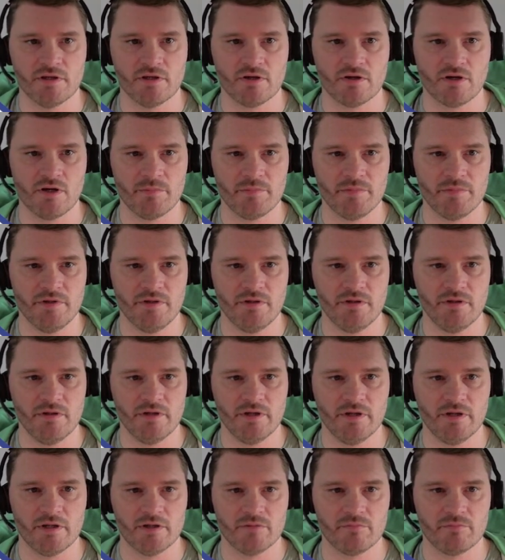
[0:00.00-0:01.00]
copy
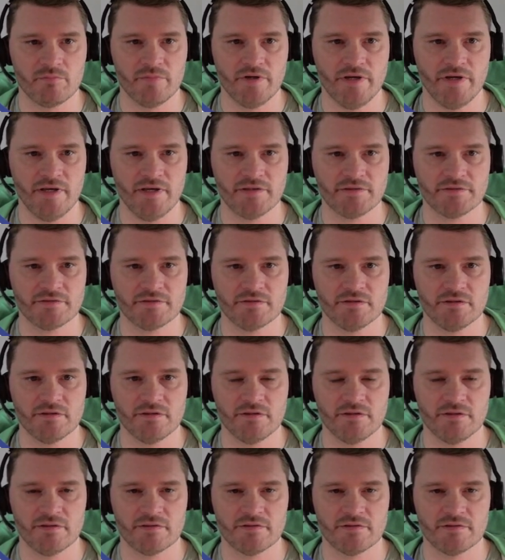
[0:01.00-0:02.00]
and paste
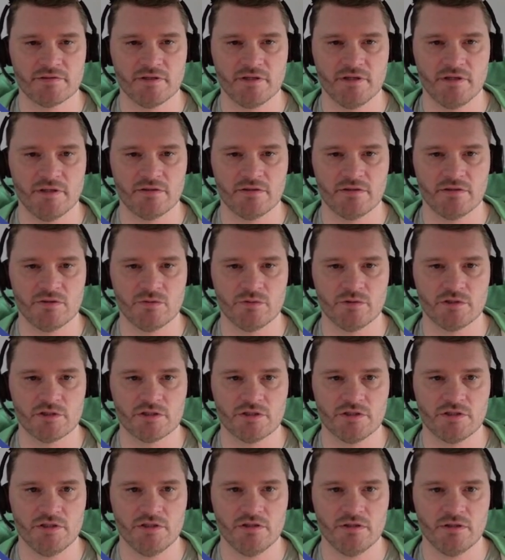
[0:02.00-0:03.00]
inside
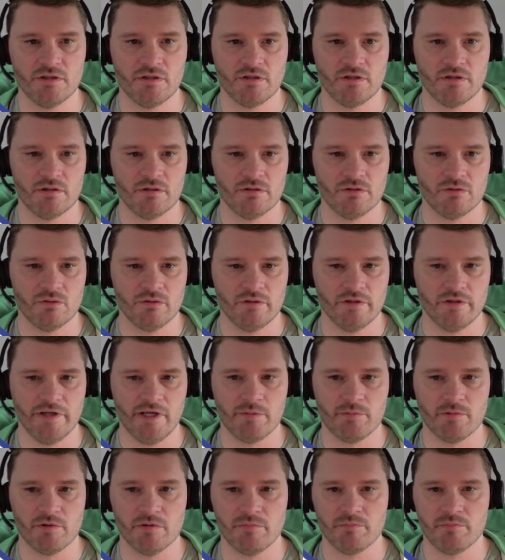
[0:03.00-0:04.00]
UHT to
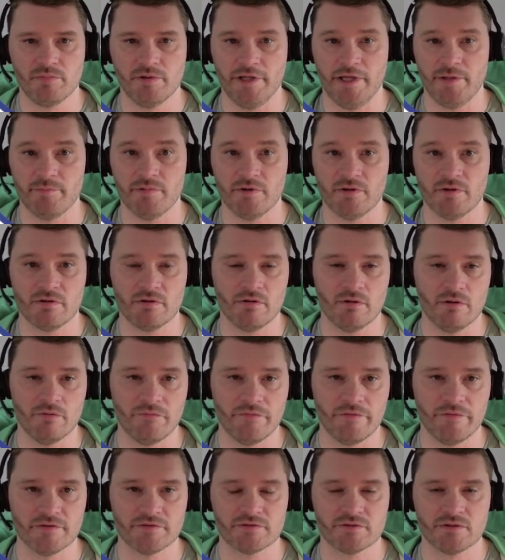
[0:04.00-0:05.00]
enable playback of
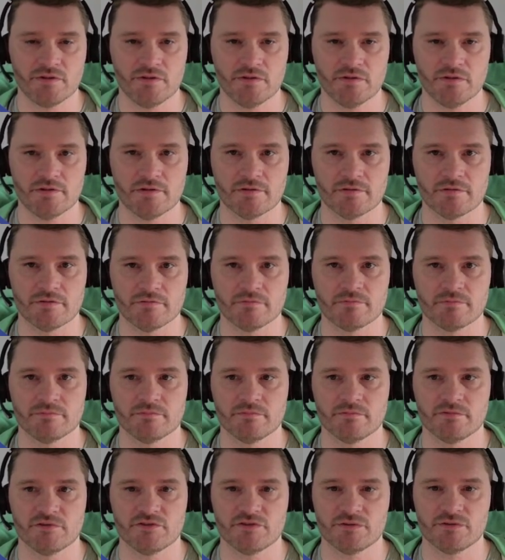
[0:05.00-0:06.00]
this content.
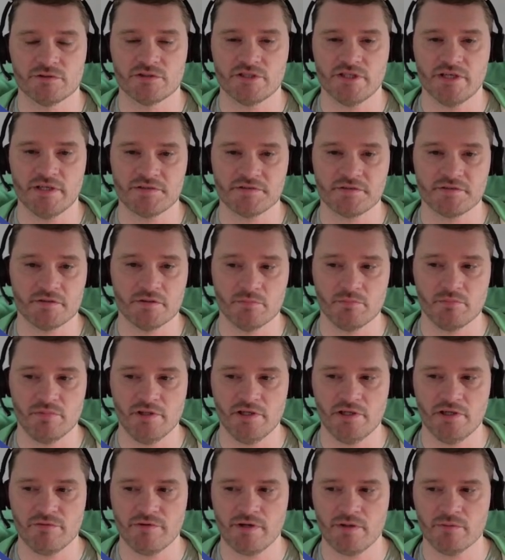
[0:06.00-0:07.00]
So just
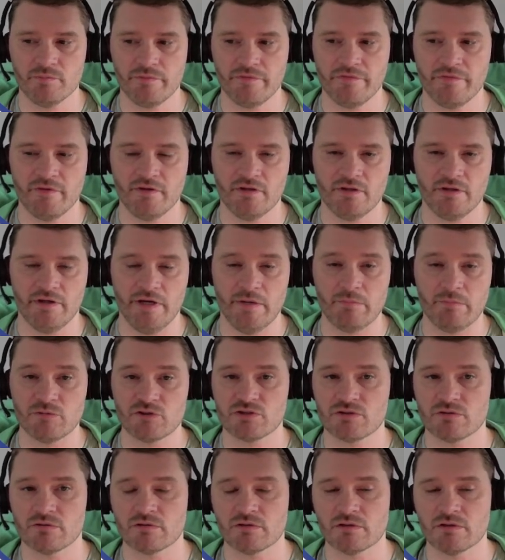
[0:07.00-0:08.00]
play around with it. I'm
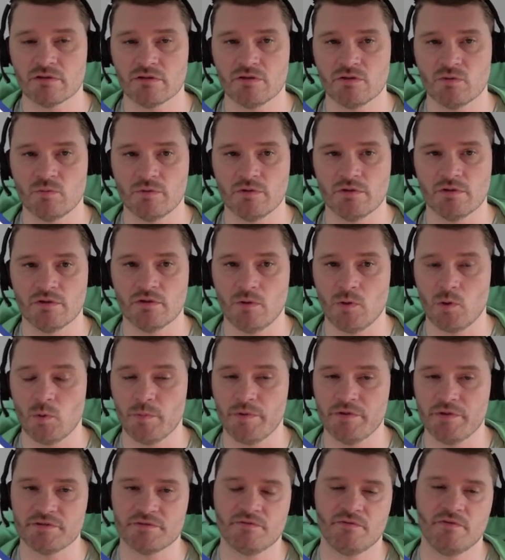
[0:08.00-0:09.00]
sure you will
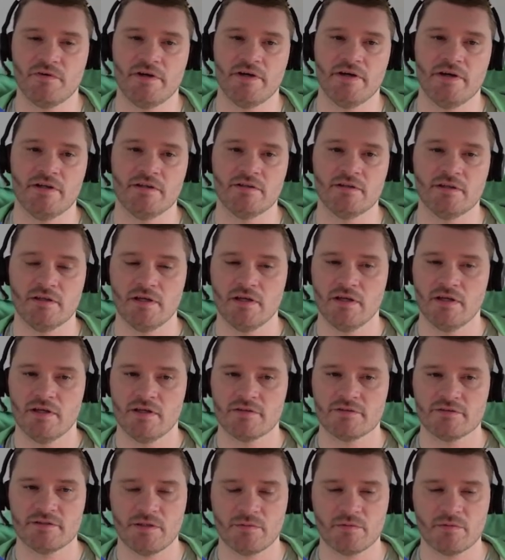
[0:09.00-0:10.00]
always find
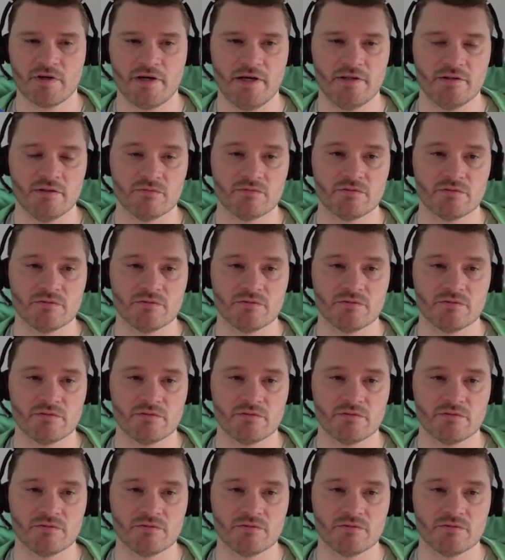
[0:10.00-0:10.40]
some kind of